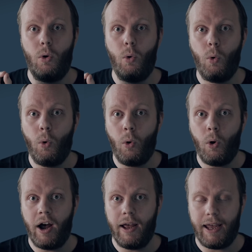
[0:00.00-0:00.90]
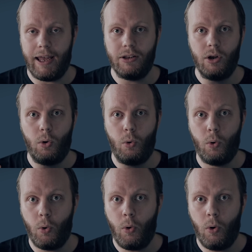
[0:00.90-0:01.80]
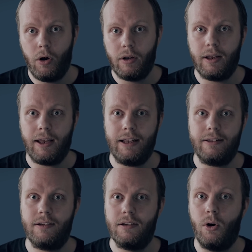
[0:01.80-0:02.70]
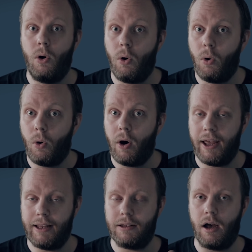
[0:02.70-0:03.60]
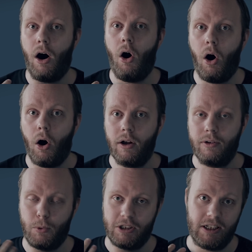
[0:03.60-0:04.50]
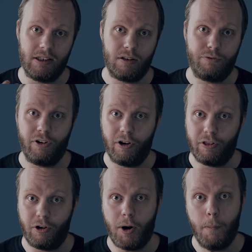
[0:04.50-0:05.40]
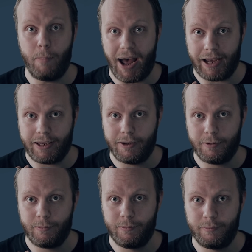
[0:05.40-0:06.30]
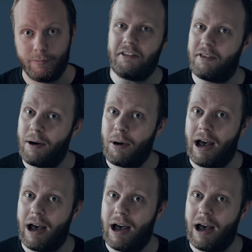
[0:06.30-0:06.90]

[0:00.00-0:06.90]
O and O, it's O and O, which is further back. Then we